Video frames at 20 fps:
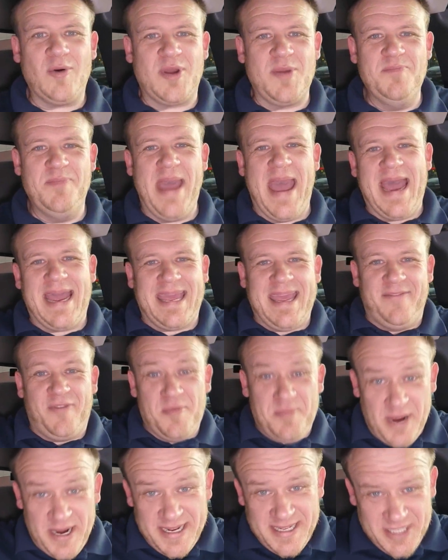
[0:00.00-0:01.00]
Welcome back,
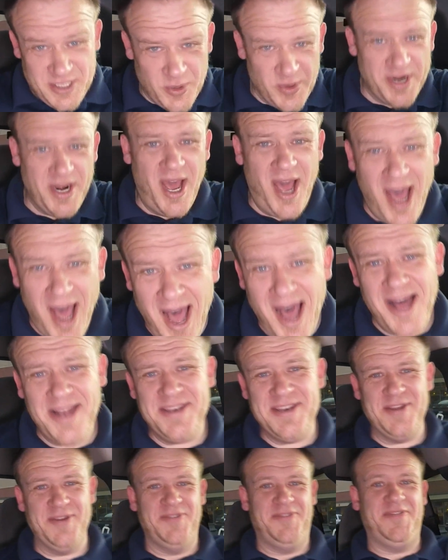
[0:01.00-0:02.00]
everybody, to an
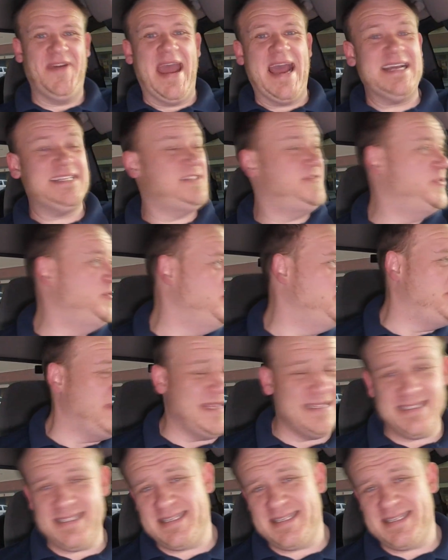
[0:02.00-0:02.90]
all-new Fast Food Pit